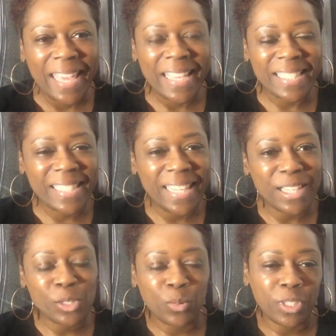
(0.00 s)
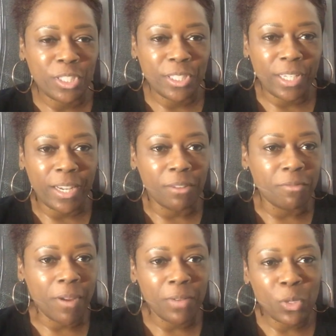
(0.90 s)
And today I just want to share a
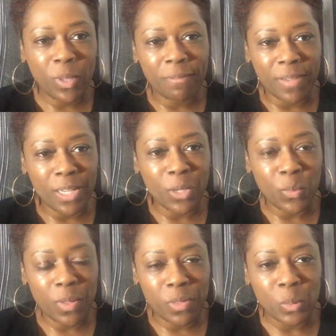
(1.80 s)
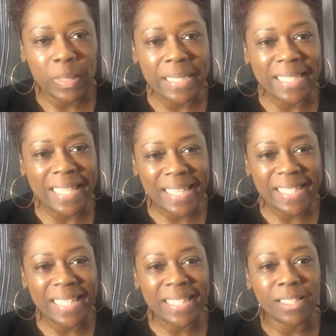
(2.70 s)
very quick video with you
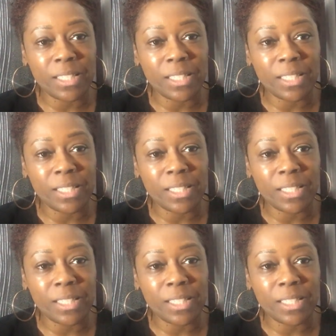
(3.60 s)
discussing the